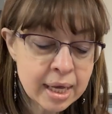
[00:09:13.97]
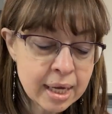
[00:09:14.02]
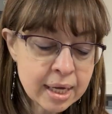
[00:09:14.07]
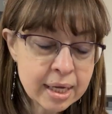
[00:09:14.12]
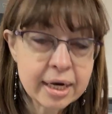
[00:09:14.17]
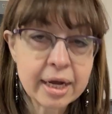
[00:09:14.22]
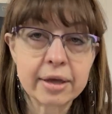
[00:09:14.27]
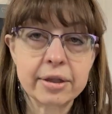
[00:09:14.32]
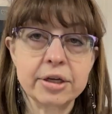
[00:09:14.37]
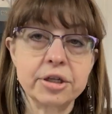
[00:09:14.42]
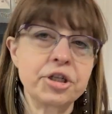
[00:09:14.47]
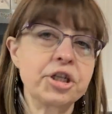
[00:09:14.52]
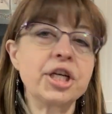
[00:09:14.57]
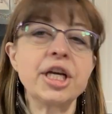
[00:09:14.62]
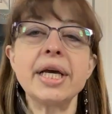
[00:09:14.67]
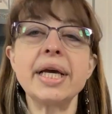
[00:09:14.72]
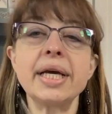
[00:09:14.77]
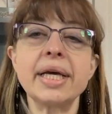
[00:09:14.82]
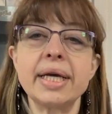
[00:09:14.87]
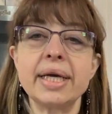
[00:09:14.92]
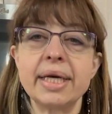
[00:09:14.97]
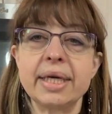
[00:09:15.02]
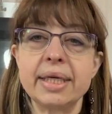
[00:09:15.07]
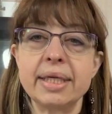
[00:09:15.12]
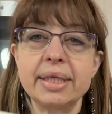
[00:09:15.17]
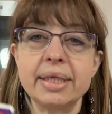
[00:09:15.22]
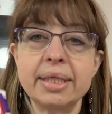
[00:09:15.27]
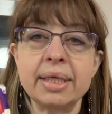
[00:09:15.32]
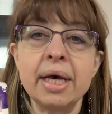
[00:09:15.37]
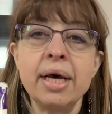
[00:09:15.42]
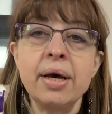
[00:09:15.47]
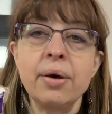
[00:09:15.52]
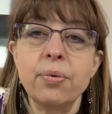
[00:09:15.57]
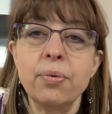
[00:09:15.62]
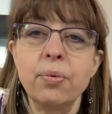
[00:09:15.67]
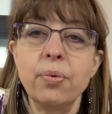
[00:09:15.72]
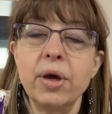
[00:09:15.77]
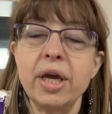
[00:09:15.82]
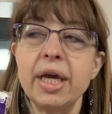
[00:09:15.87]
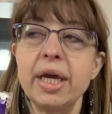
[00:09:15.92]
Now the cheese,
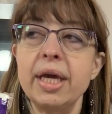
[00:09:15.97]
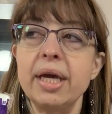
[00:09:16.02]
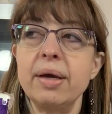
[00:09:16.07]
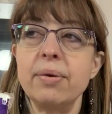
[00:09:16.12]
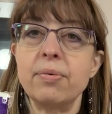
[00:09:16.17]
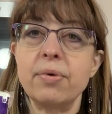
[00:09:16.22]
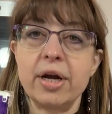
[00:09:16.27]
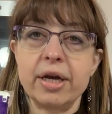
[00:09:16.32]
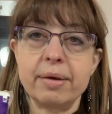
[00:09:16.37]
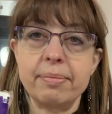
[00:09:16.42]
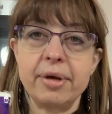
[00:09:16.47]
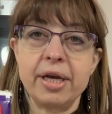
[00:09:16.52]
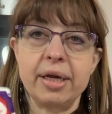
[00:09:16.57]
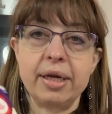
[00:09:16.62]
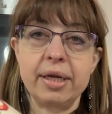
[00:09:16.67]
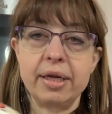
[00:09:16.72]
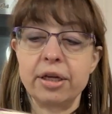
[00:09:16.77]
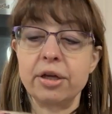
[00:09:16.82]
we recommend it.